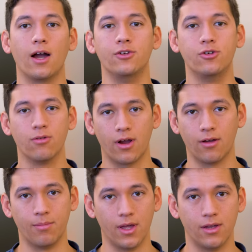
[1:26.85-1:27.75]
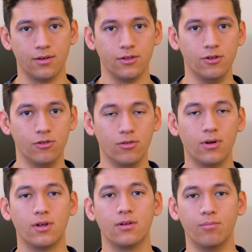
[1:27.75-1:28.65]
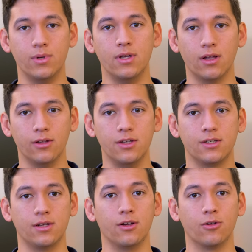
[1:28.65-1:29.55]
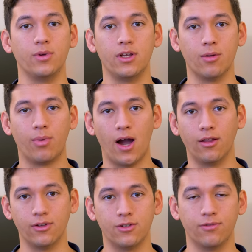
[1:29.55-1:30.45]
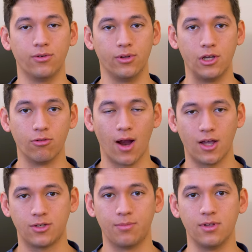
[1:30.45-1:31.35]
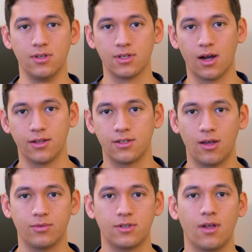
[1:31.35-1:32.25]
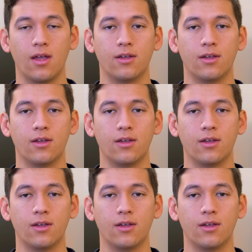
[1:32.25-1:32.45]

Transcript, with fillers: I do recommend you be at least an intermediate pilot to fully grasp these concepts.